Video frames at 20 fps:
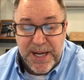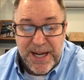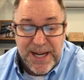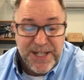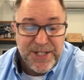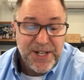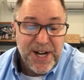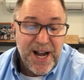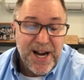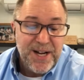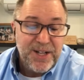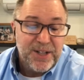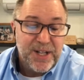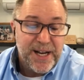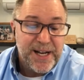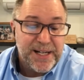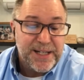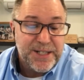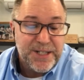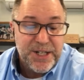is kind of
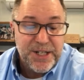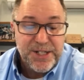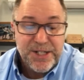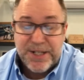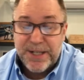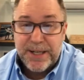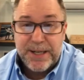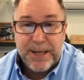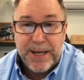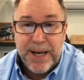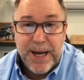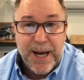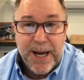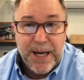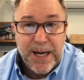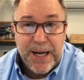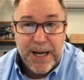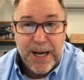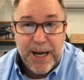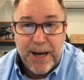like just
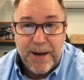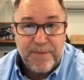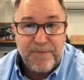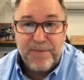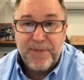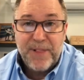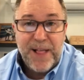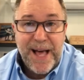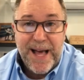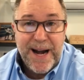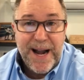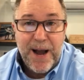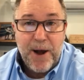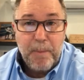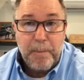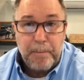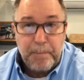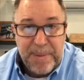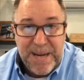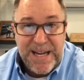a flat
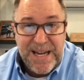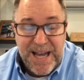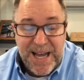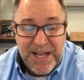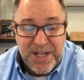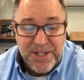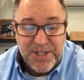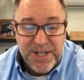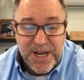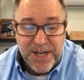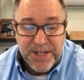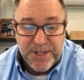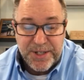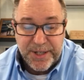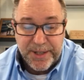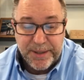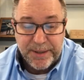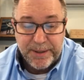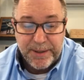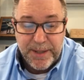out BS
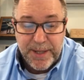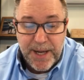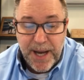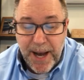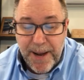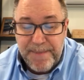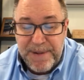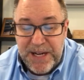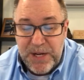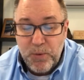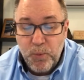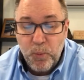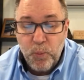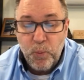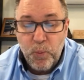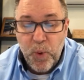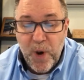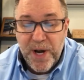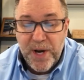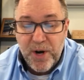session. I
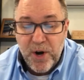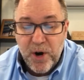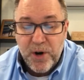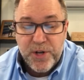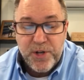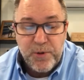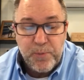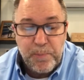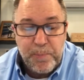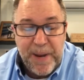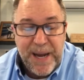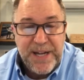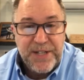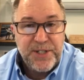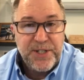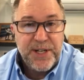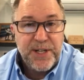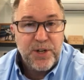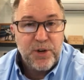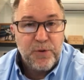mean, what are you
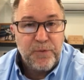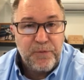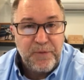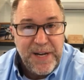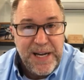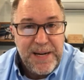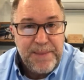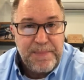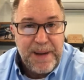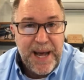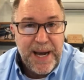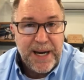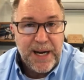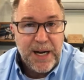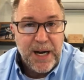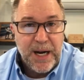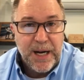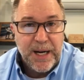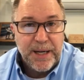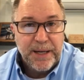basing your feedback
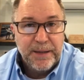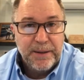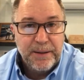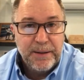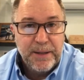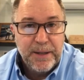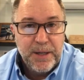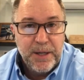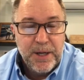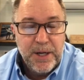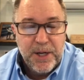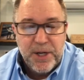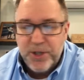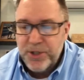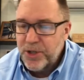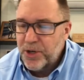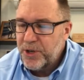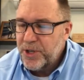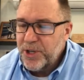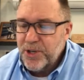on?
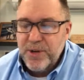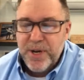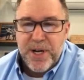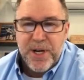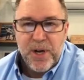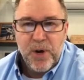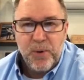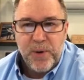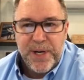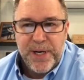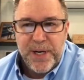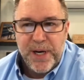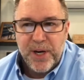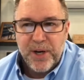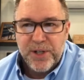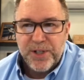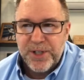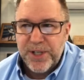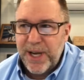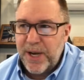Sure, you can go in
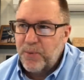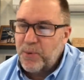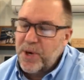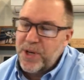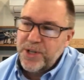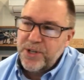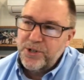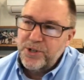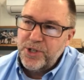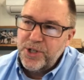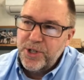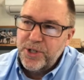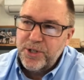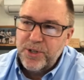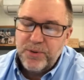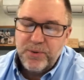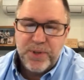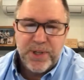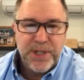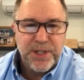there and say, well, you should
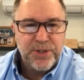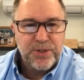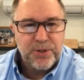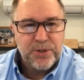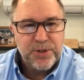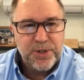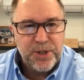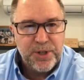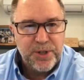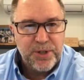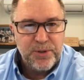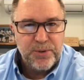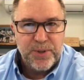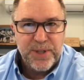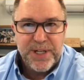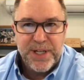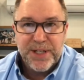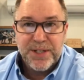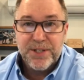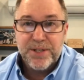do this or should do
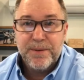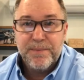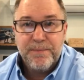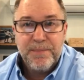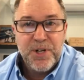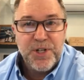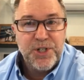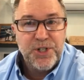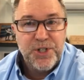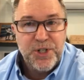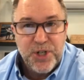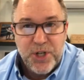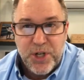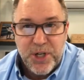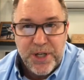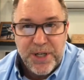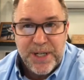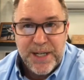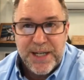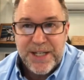this.
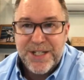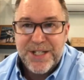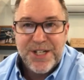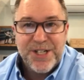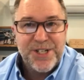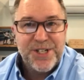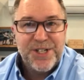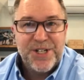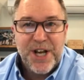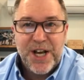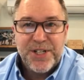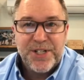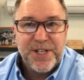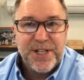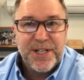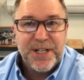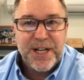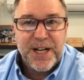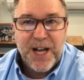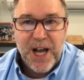Should just
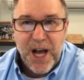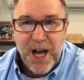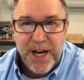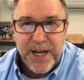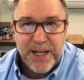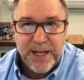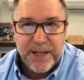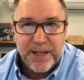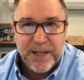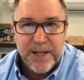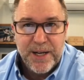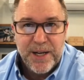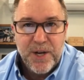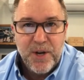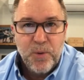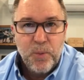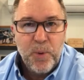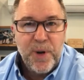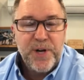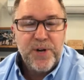doesn't cut it
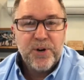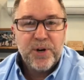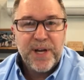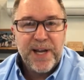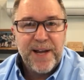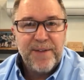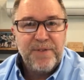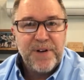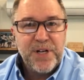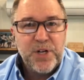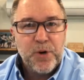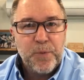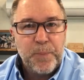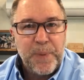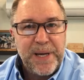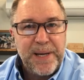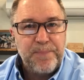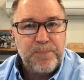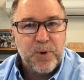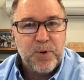when you're giving your
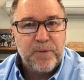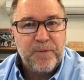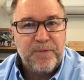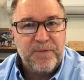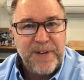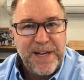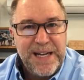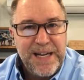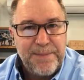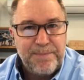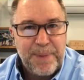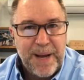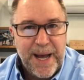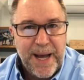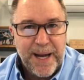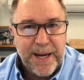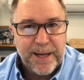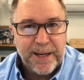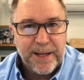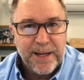people
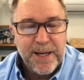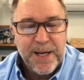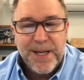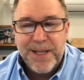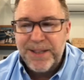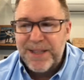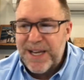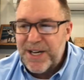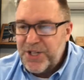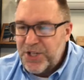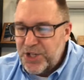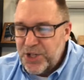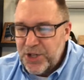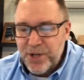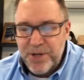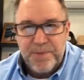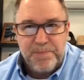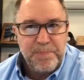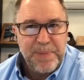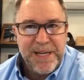feedback. They
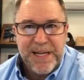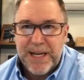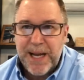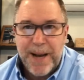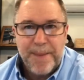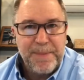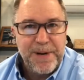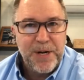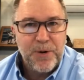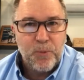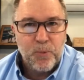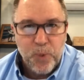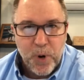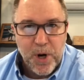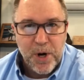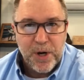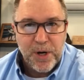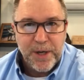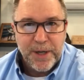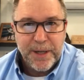shouldn't be coming to
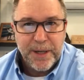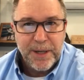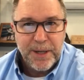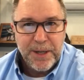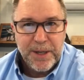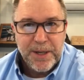work